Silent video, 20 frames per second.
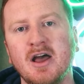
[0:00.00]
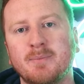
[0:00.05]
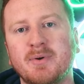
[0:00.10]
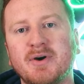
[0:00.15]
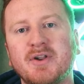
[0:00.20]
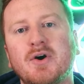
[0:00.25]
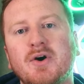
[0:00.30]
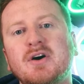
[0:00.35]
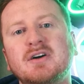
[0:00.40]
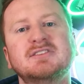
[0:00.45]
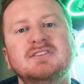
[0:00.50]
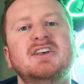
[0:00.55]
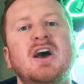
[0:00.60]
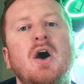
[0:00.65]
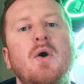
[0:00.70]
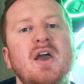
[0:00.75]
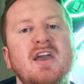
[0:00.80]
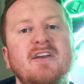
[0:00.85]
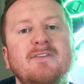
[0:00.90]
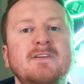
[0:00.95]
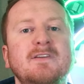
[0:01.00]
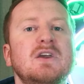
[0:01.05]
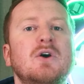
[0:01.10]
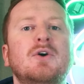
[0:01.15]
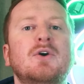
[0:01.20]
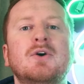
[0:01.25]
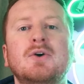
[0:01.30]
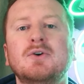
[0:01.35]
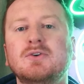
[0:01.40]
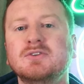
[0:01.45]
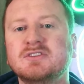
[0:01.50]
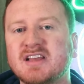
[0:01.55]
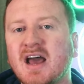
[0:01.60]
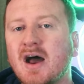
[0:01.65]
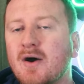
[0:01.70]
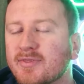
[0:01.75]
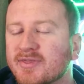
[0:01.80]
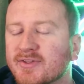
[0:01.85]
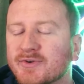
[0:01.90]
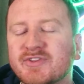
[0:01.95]
But also, if he holds
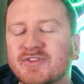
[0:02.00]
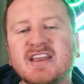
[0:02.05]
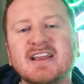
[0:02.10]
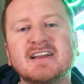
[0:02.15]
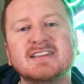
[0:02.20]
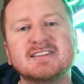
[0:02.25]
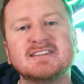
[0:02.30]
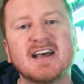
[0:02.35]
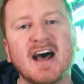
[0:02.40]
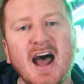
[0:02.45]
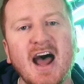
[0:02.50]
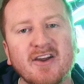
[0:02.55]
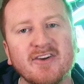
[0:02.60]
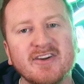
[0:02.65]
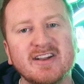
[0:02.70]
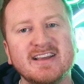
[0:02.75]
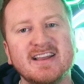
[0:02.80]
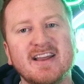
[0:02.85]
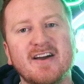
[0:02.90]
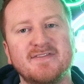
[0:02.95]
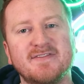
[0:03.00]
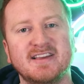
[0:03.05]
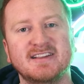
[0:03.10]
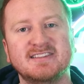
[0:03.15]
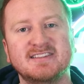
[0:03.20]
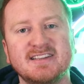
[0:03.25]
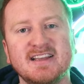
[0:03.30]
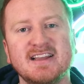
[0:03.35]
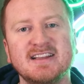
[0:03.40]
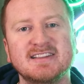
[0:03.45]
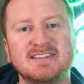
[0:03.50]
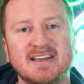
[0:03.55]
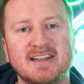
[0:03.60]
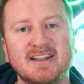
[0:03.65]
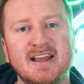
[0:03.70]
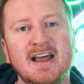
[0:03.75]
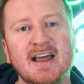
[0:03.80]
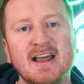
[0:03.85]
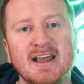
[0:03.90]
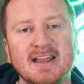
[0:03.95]
out through the entirety of the
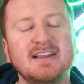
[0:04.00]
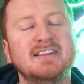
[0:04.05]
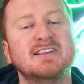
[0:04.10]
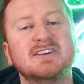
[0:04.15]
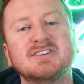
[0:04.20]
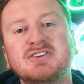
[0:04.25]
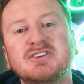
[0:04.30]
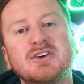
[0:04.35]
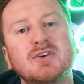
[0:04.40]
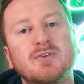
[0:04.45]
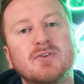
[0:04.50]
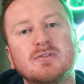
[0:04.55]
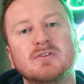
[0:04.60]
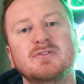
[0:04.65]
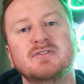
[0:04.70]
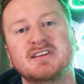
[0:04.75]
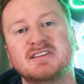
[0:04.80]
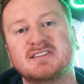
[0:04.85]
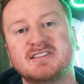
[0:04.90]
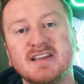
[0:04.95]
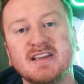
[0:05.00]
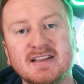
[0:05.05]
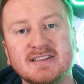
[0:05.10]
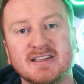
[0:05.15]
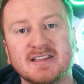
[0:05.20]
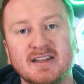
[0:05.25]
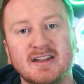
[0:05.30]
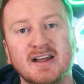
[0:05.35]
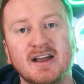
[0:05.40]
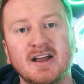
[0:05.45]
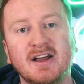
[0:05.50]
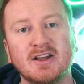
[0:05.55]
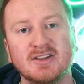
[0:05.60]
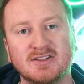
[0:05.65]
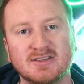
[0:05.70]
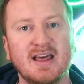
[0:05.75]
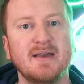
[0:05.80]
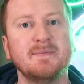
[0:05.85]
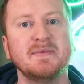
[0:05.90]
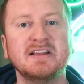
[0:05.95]
season, he doesn't accrue the season.
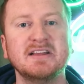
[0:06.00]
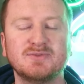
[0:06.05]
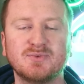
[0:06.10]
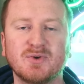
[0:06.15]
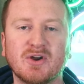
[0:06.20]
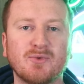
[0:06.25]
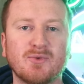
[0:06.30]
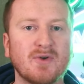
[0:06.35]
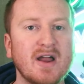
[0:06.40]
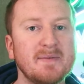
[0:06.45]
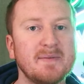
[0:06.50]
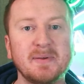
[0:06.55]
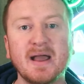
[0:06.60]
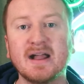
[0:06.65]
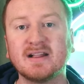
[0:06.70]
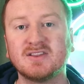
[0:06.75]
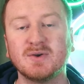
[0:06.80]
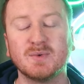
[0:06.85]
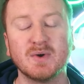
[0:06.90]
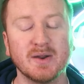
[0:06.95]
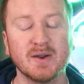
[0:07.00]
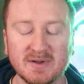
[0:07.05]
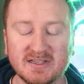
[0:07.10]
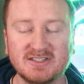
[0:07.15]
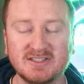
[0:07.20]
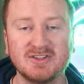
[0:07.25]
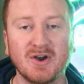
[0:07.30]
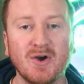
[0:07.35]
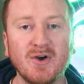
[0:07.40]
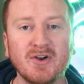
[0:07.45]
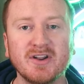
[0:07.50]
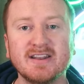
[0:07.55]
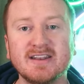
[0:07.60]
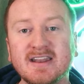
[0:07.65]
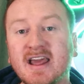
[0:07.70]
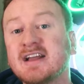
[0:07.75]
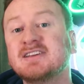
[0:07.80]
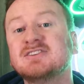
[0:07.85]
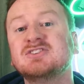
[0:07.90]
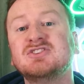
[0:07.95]
So that means we're right back to where we started
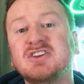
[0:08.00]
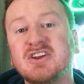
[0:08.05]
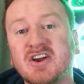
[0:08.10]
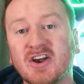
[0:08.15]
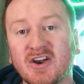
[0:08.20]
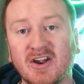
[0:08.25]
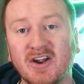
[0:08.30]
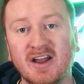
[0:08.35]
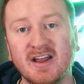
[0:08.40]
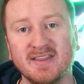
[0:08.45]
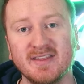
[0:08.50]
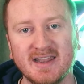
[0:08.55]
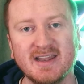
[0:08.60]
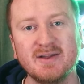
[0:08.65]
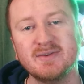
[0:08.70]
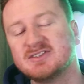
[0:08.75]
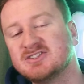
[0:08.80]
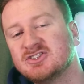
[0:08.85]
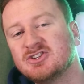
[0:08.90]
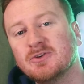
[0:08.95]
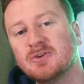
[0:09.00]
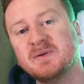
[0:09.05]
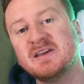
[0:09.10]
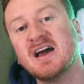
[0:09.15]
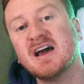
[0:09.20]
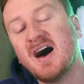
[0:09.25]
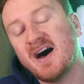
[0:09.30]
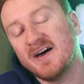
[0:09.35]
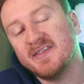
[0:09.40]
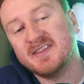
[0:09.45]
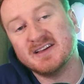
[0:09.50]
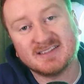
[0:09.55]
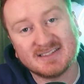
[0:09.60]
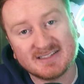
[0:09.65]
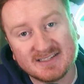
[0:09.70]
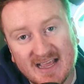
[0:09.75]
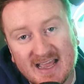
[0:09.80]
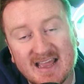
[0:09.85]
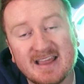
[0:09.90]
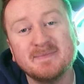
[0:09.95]
next year, that he would still be on the
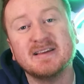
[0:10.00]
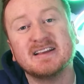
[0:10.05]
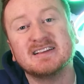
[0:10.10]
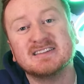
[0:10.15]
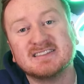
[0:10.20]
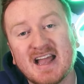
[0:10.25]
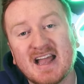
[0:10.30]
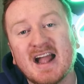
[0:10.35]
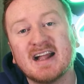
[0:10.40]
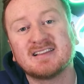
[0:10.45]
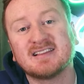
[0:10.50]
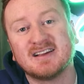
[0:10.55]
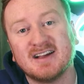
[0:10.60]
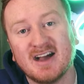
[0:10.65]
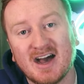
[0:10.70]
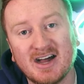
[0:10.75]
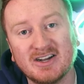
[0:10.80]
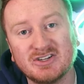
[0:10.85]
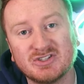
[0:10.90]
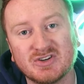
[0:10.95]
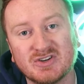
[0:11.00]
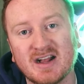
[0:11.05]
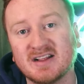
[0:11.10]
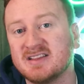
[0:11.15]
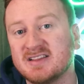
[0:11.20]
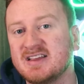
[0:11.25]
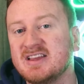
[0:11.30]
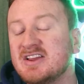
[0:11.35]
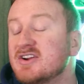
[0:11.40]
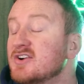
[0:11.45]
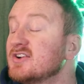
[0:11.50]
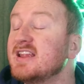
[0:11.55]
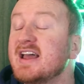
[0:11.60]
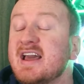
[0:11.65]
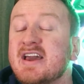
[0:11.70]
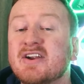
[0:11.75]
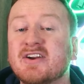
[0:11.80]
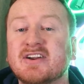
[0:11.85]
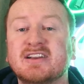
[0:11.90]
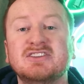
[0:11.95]
same exact contract a year
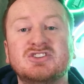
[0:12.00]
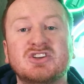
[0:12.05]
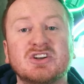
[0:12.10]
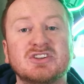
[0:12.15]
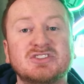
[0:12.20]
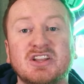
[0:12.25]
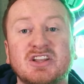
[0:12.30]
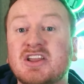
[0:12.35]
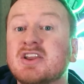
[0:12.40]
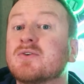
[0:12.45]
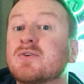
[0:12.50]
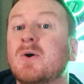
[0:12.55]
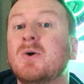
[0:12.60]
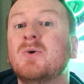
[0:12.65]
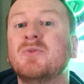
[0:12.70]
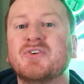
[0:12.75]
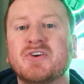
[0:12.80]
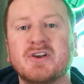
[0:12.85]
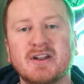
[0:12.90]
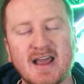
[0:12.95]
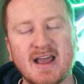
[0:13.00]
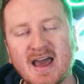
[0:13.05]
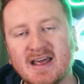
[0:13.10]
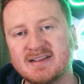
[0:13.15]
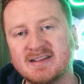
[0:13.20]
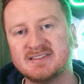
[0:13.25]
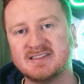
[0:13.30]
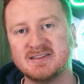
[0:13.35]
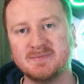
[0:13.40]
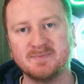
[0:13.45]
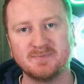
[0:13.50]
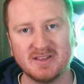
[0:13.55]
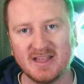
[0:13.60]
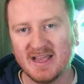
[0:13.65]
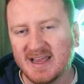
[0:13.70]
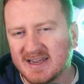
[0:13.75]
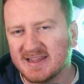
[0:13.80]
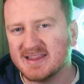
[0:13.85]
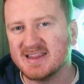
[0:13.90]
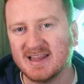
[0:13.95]
later. He's just a year older and hasn't
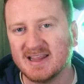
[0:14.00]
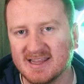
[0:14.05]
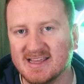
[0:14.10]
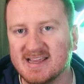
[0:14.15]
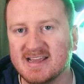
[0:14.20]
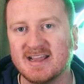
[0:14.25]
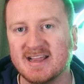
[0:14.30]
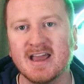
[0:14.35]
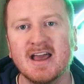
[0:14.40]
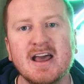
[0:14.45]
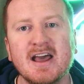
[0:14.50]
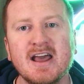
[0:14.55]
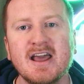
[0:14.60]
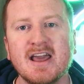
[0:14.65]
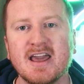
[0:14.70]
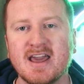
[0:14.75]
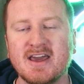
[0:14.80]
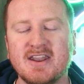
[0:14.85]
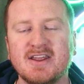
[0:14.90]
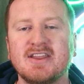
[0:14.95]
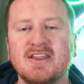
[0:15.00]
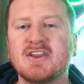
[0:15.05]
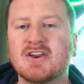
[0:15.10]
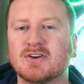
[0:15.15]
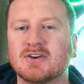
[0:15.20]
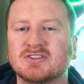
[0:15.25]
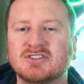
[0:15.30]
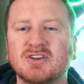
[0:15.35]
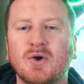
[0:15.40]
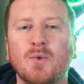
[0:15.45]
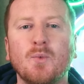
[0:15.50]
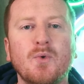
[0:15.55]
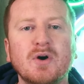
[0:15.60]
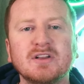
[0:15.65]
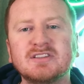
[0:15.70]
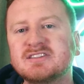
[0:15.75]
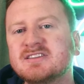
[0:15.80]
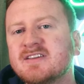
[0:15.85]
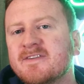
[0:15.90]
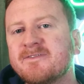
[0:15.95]
played in the league in a year. So
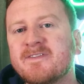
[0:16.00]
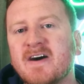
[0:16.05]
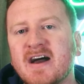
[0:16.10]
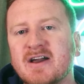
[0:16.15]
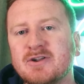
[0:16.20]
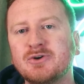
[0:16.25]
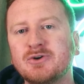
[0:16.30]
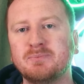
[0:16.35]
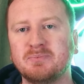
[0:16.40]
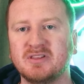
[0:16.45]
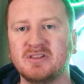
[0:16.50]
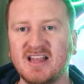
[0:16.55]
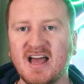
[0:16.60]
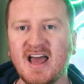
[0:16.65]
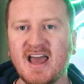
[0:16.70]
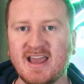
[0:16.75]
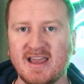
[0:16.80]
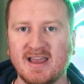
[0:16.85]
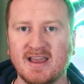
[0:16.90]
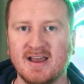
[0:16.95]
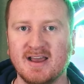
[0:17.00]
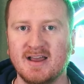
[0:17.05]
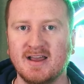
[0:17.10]
what's the final play?